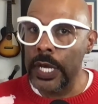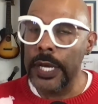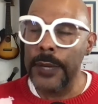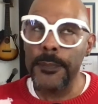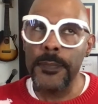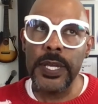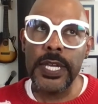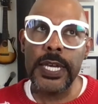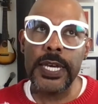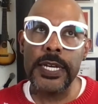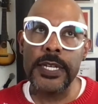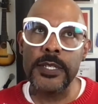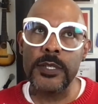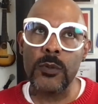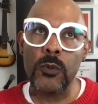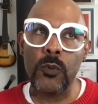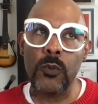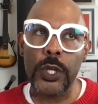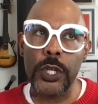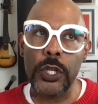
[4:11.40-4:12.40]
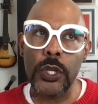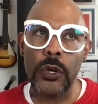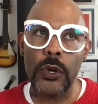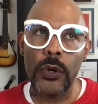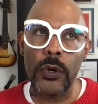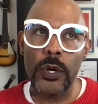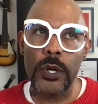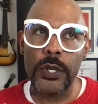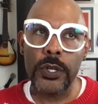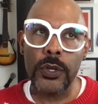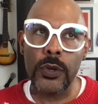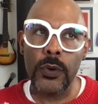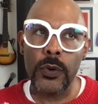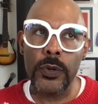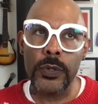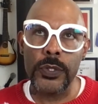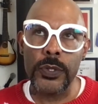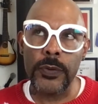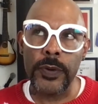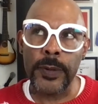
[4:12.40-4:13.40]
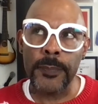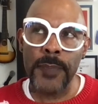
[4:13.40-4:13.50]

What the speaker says: because you're doing